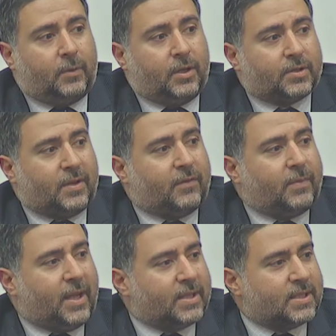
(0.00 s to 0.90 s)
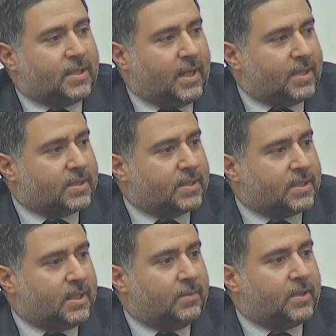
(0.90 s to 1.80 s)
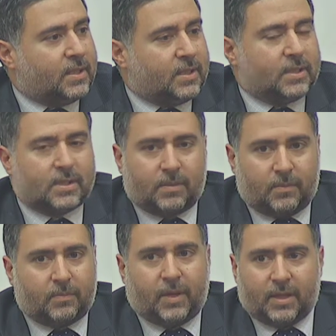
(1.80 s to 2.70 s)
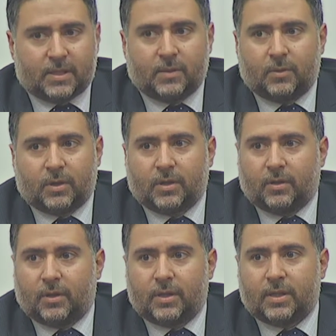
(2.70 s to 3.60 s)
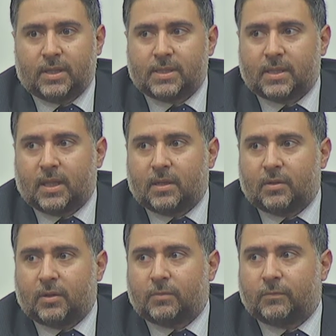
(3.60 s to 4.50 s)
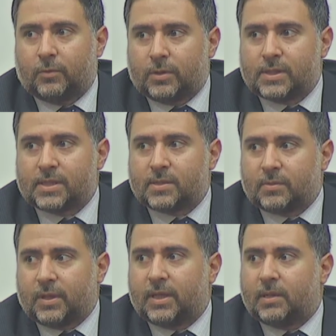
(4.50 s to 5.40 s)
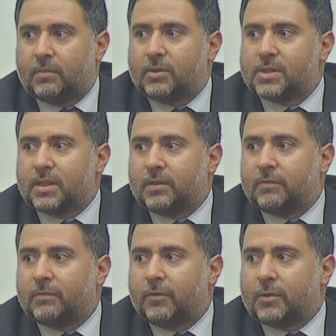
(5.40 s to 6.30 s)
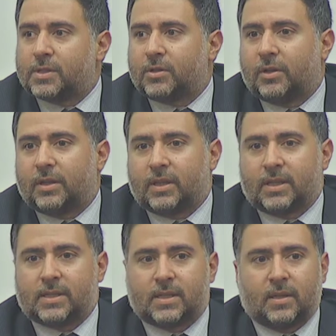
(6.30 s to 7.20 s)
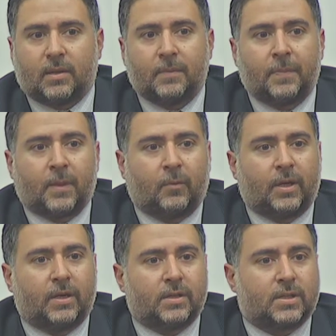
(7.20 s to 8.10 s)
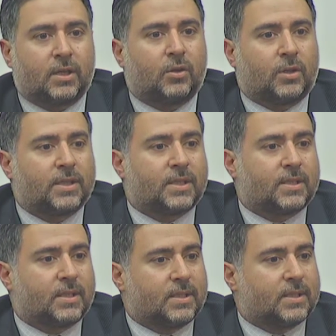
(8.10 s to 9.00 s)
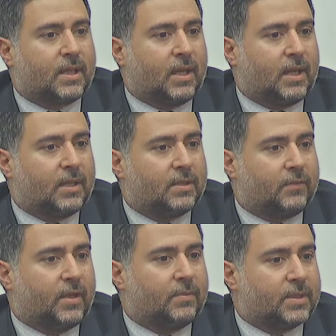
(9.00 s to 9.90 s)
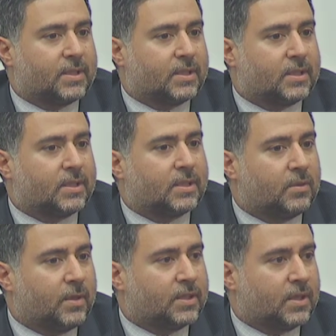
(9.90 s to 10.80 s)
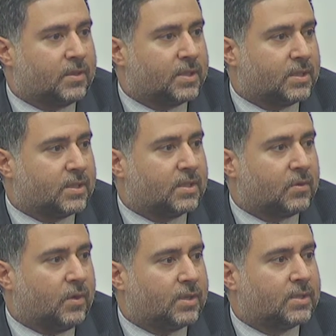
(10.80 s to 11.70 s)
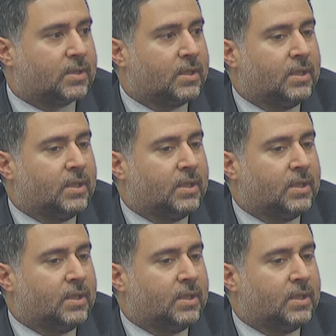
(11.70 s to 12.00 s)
We also have a policy analysis team that does some policy work on things that are foreign assistance related, mostly focused on things where security assistance and development assistance and humanitarian assistance cross.